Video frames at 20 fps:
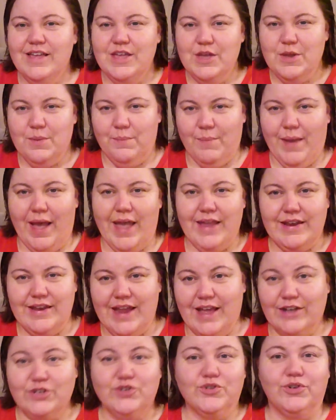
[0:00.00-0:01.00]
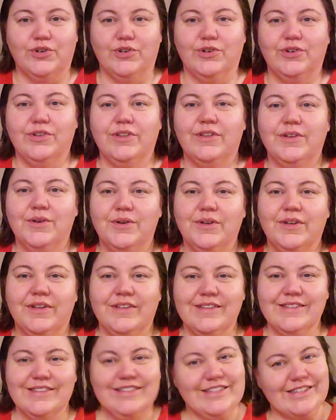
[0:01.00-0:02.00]
my natural
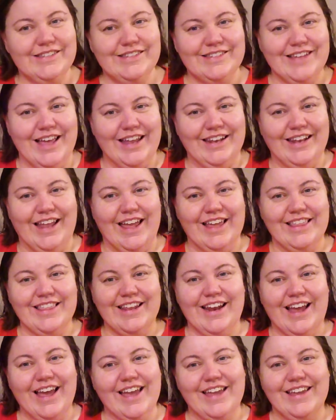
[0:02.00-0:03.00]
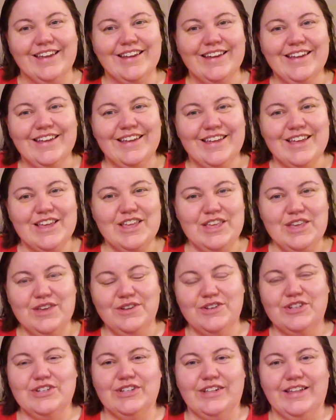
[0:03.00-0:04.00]
sunlight that I
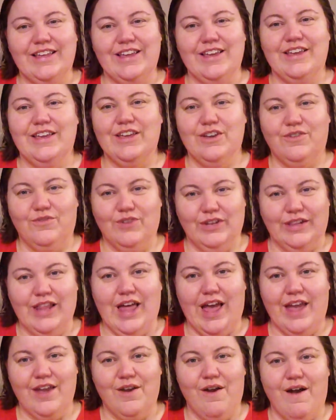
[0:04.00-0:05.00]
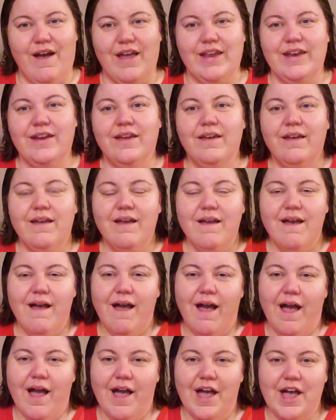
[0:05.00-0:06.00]
usually rely on.
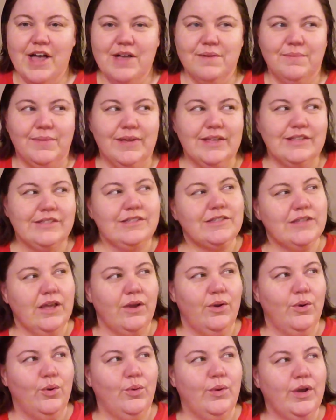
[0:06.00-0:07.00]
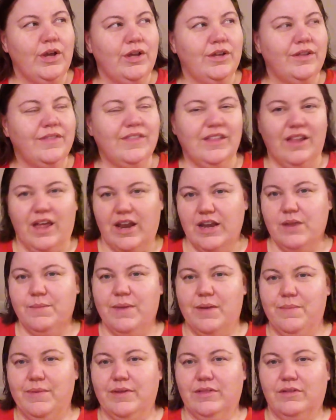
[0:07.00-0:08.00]
So the lighting
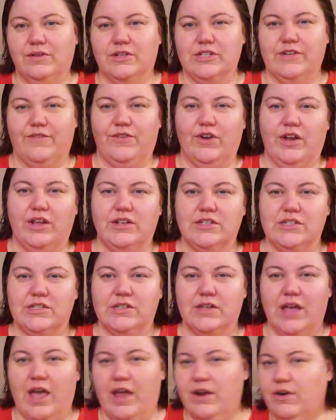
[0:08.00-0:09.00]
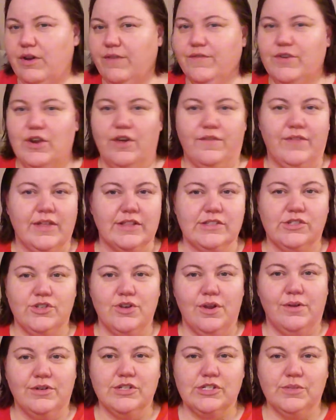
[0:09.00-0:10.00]
might be a little different. I don't even know if that's
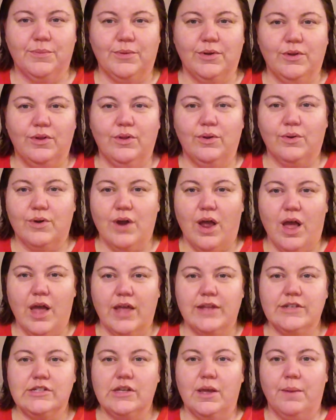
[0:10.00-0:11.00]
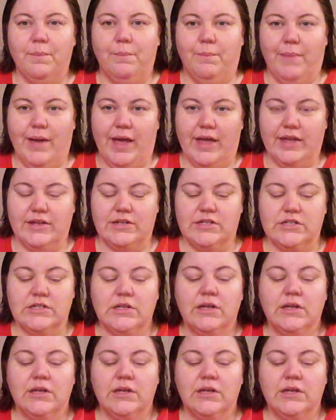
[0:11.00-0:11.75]
noticeable or not, but